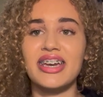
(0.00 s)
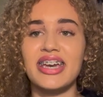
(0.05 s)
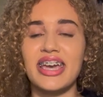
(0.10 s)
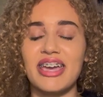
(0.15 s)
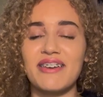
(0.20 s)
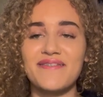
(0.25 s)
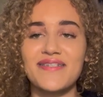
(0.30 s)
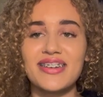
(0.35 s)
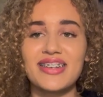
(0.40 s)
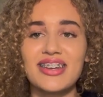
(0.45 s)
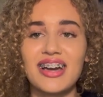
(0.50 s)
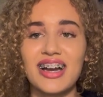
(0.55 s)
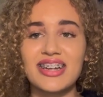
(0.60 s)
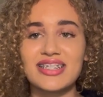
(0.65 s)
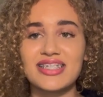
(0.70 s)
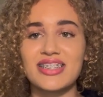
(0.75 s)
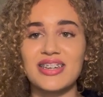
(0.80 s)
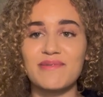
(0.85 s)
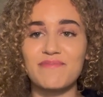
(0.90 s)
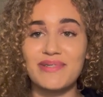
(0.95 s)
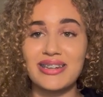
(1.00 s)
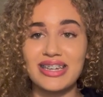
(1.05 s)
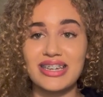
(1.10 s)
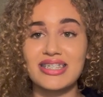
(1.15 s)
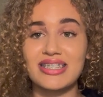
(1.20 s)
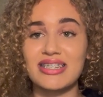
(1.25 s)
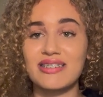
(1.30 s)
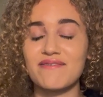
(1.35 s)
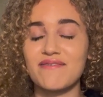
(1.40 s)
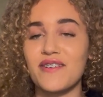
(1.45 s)
If you liked it,
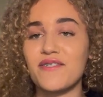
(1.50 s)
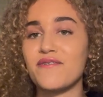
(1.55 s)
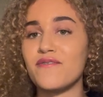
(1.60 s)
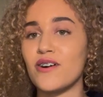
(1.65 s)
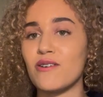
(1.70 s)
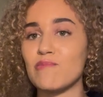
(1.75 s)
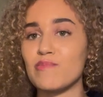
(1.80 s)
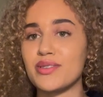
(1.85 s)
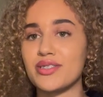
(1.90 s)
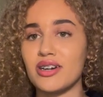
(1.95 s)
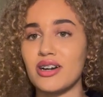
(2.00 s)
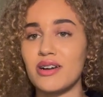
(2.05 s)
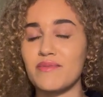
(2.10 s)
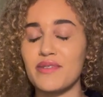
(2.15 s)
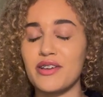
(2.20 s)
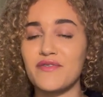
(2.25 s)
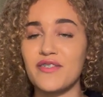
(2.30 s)
please leave a thumbs up.